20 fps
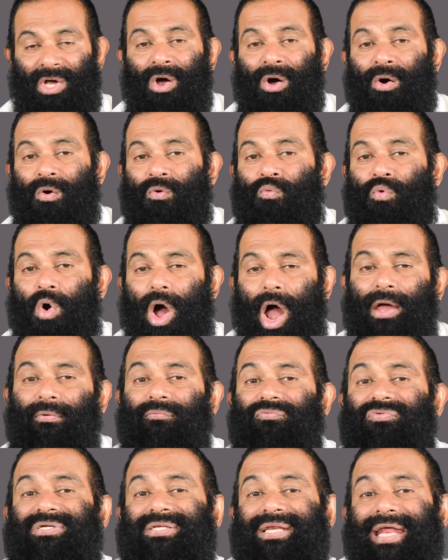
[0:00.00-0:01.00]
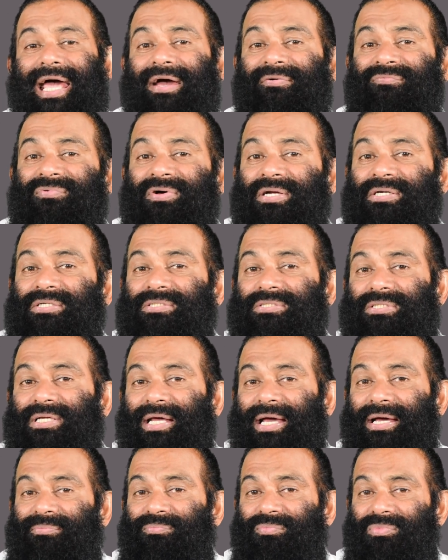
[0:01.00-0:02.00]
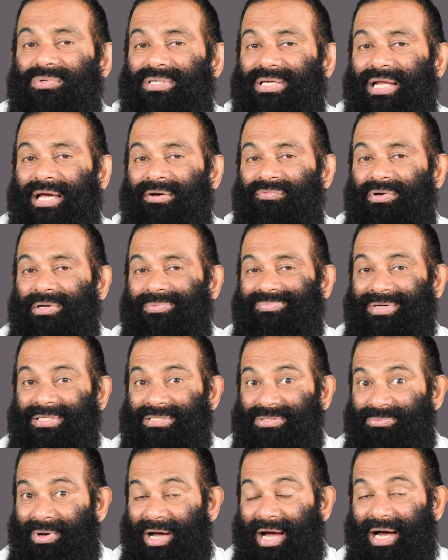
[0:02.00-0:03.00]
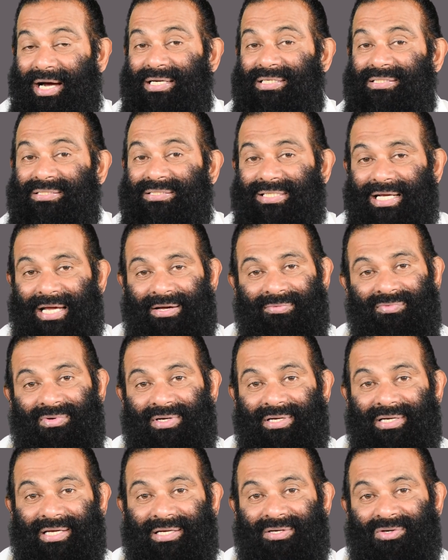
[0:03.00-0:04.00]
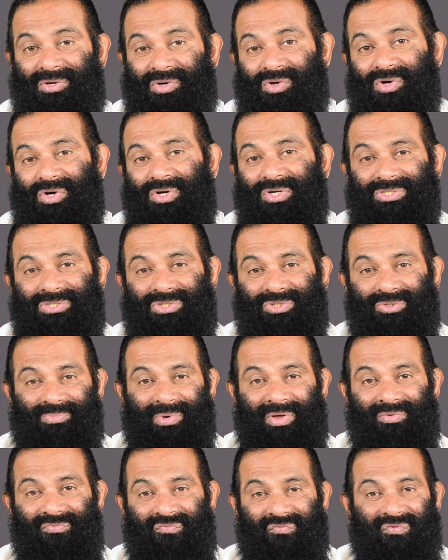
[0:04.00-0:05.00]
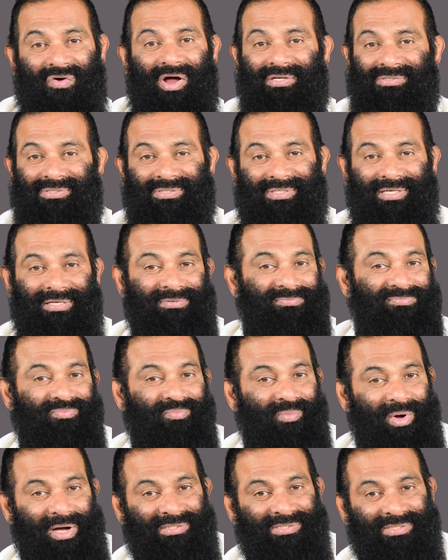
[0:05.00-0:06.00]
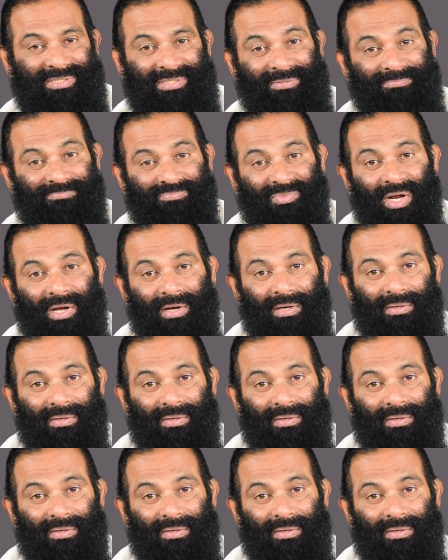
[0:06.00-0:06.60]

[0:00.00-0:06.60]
I've traveled, um, travel means I traveled across to my father and mother.